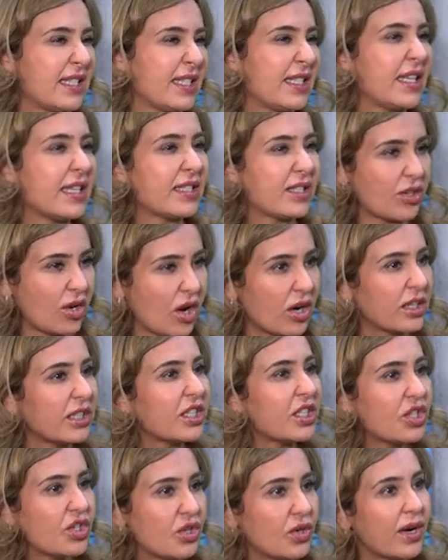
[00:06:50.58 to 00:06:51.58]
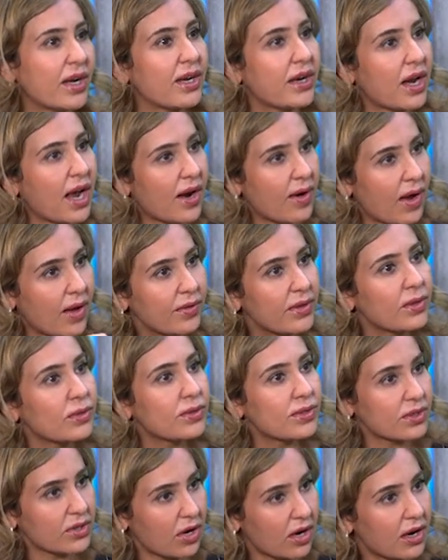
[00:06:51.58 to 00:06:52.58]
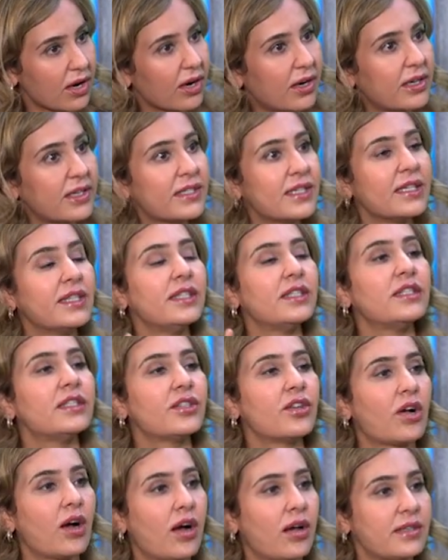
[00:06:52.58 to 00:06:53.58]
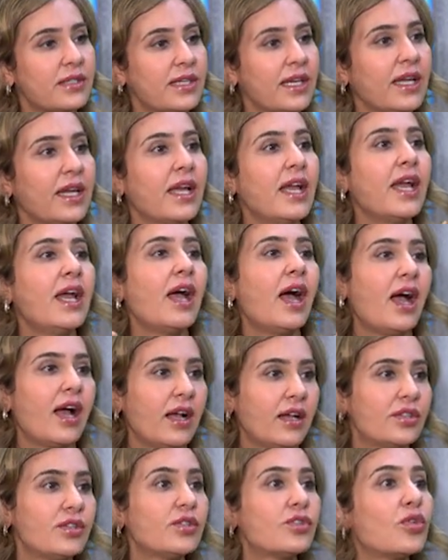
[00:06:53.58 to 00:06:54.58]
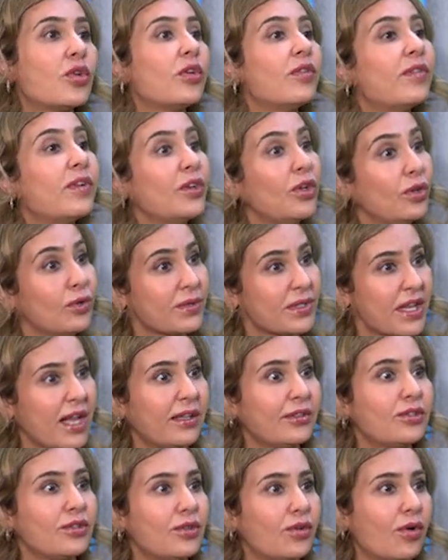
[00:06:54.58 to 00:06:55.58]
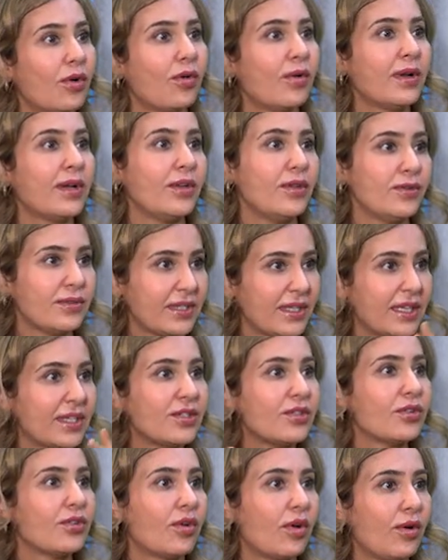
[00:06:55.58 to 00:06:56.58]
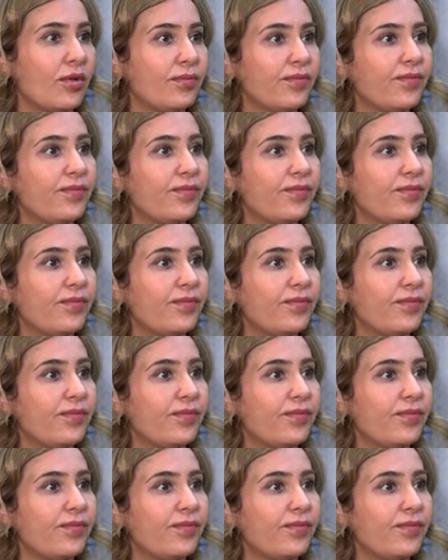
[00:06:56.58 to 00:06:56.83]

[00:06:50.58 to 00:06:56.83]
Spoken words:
scar tissue and around those scars, and it's causing a sort of a new cell to grow and new skin to grow.